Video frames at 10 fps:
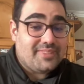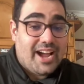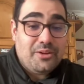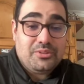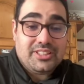
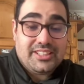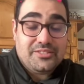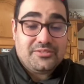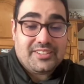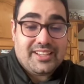I would
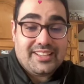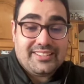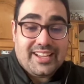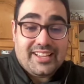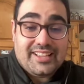leave
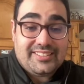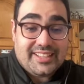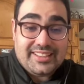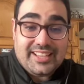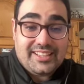a
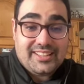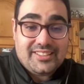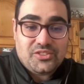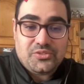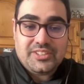set like
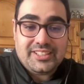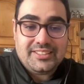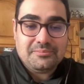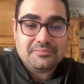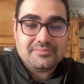this feeling
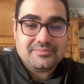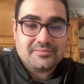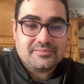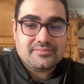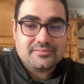
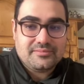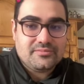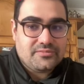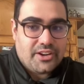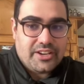
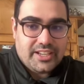very